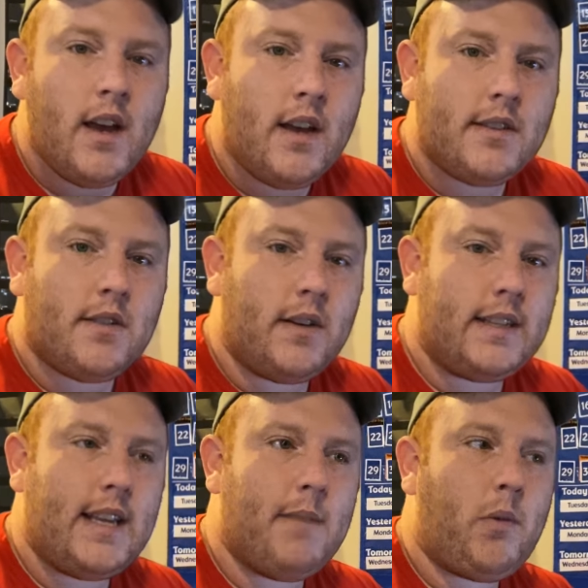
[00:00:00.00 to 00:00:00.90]
So an
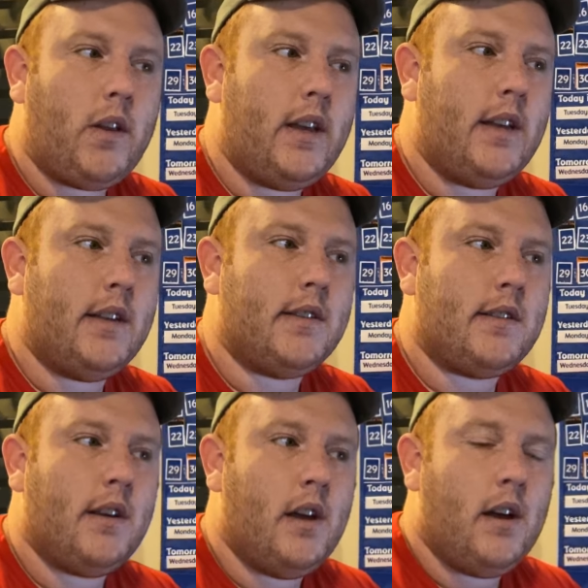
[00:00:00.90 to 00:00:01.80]
example
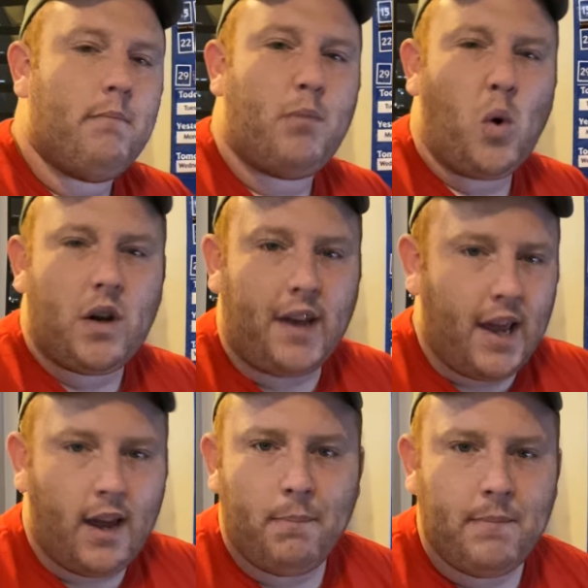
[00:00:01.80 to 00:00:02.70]
is board
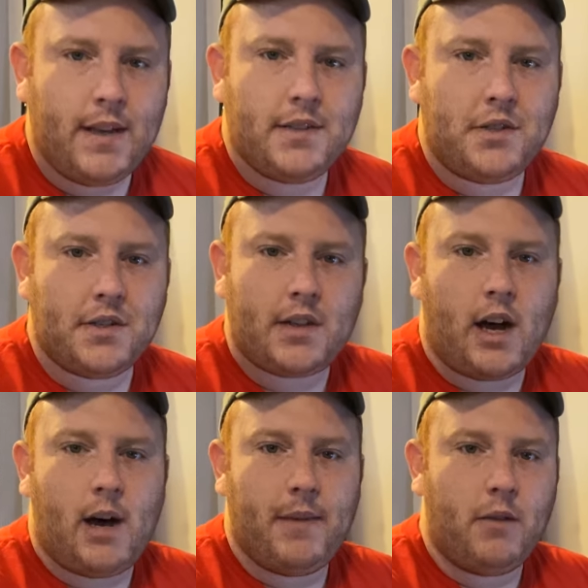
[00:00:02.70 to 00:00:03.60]
game is just
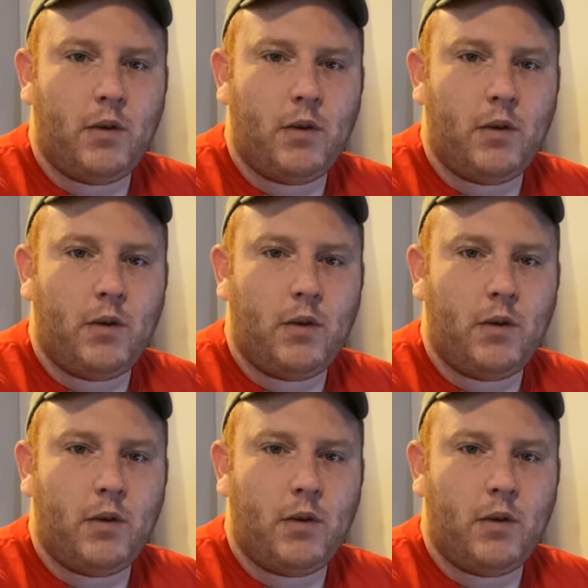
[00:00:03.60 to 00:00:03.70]
common.